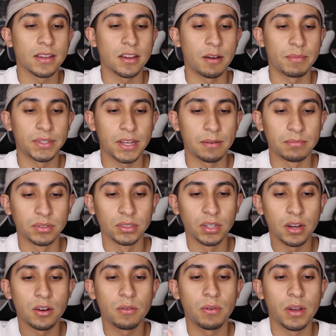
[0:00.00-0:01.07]
comment down
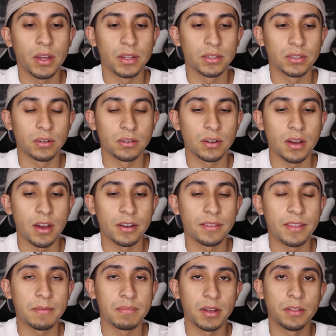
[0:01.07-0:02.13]
below, turn
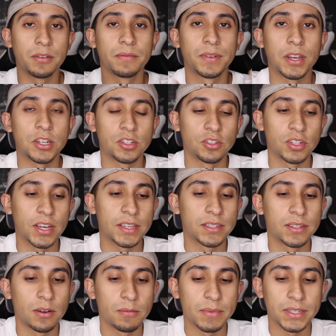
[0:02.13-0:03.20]
on the bell notifications so you
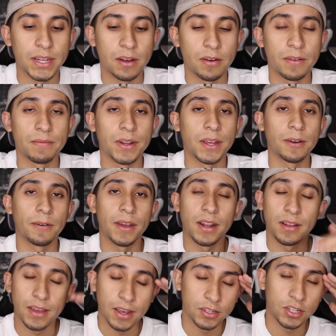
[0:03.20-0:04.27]
guys don't miss out on a video,
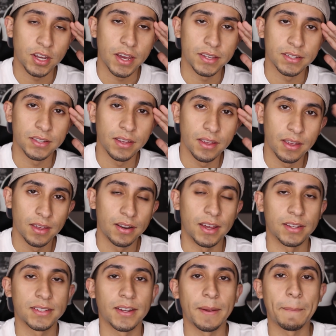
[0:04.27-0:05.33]
and I'll catch you guys
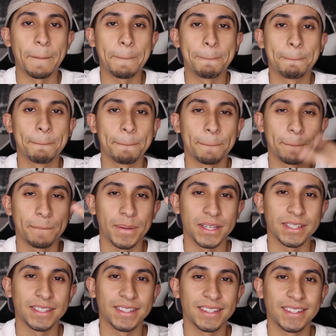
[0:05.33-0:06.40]
next time.
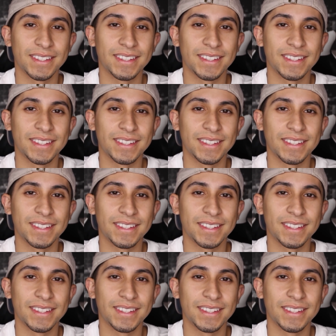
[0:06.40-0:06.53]
Peace.